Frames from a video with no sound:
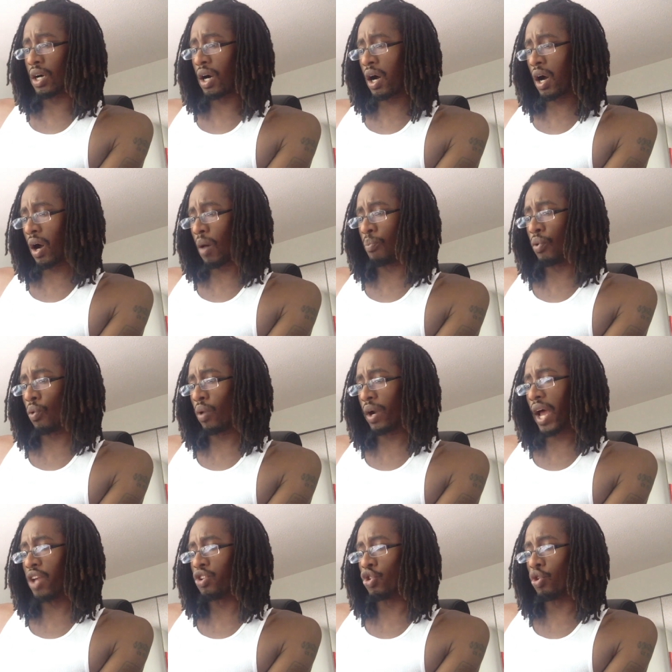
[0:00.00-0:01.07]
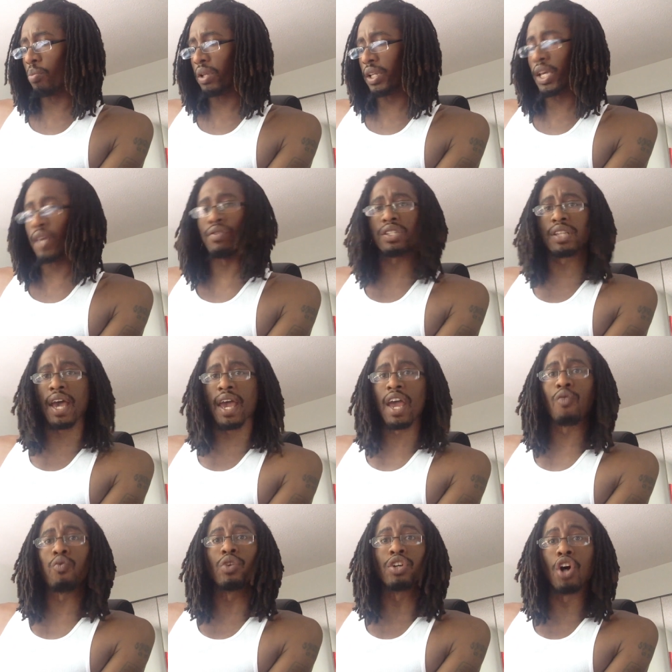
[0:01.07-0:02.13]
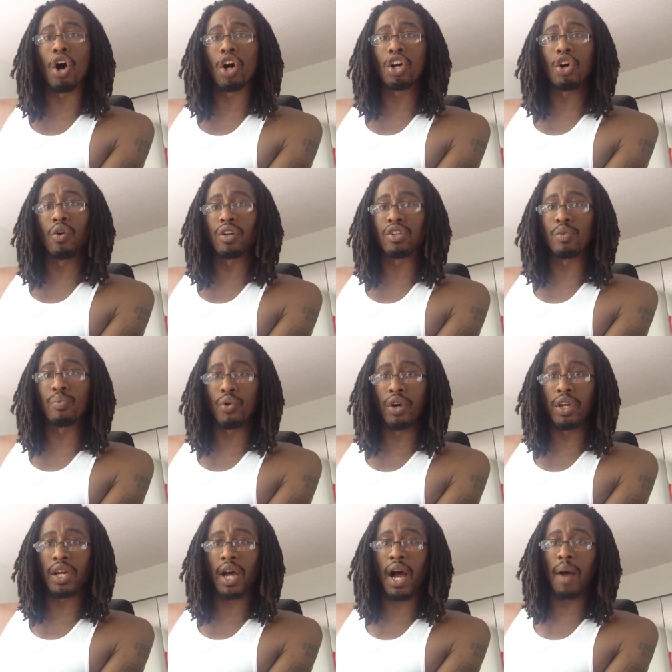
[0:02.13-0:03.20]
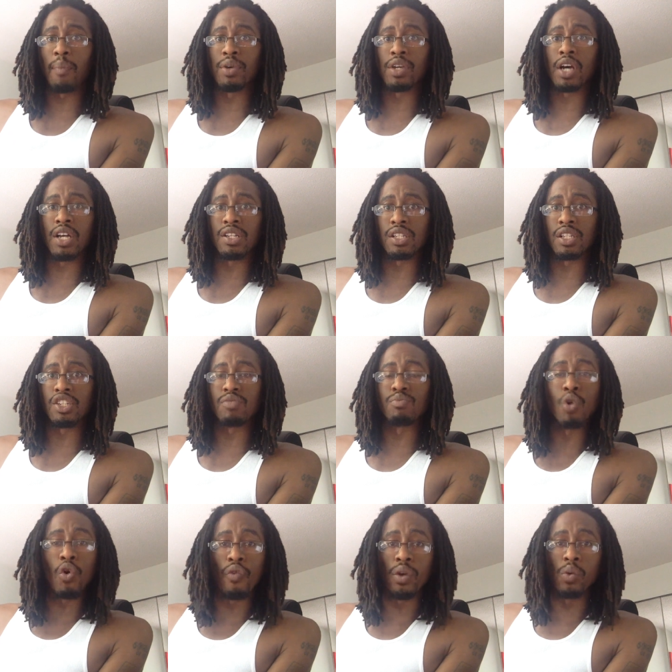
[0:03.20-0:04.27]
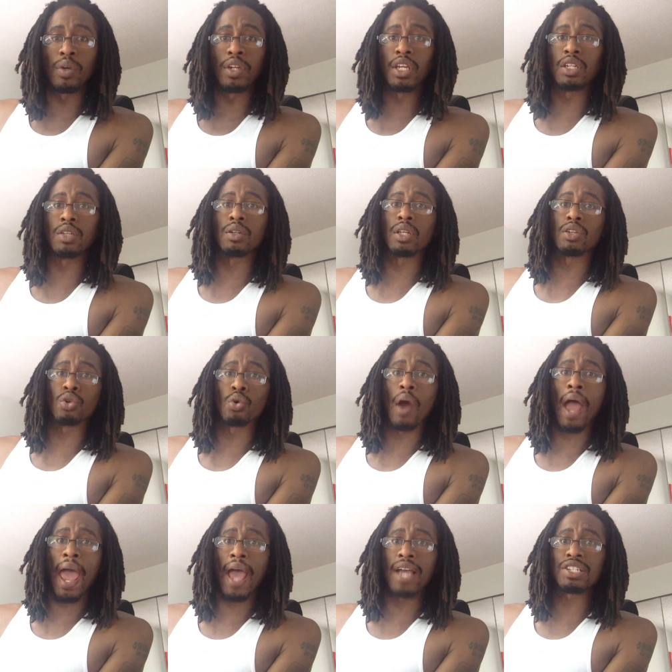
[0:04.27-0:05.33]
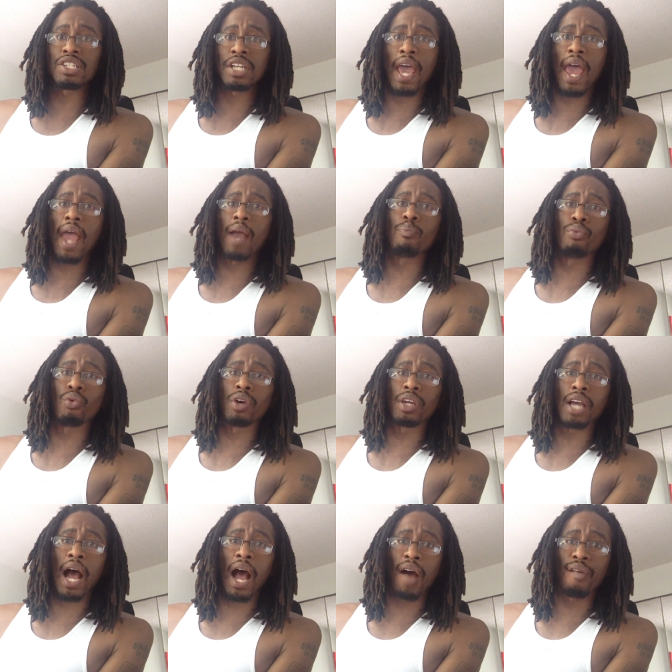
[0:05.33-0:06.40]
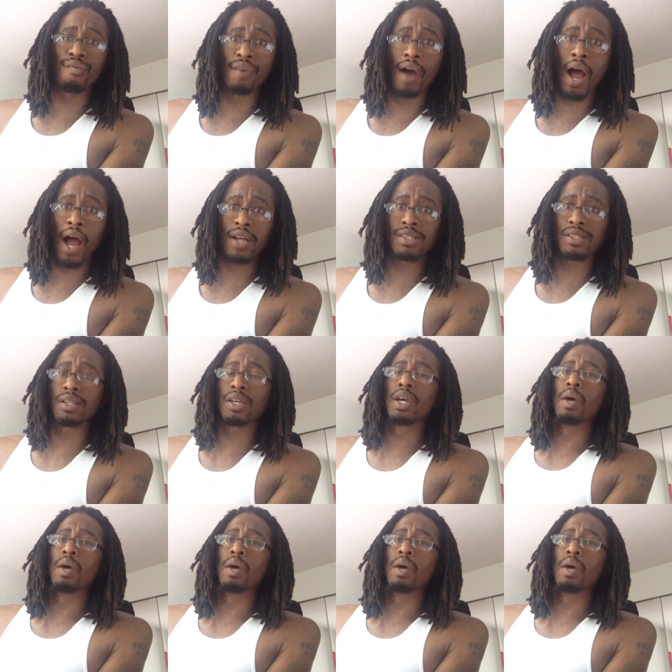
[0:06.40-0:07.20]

Uh, but what I do believe is that if we are going to boycott because of this movie, we need to do hashtag boycott Fox.